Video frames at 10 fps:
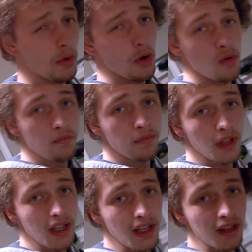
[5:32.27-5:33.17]
home,
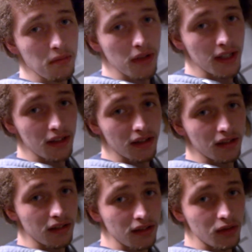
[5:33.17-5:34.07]
ate a bit,
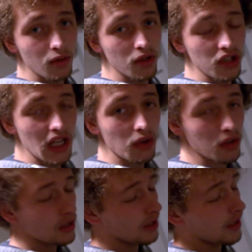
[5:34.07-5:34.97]
took a
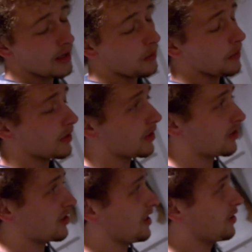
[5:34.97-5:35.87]
shower, and went
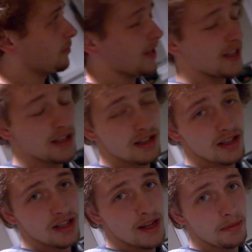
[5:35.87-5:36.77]
straight to bed and
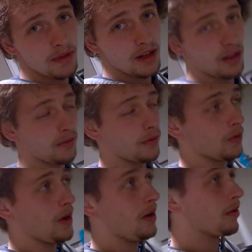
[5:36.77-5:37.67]
slept like a
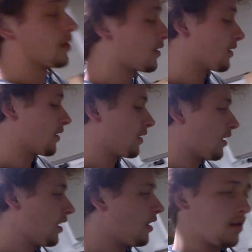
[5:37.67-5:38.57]
few hours because
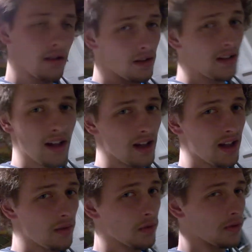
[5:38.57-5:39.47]

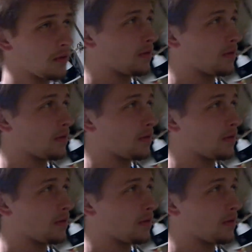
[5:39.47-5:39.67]
I wasn't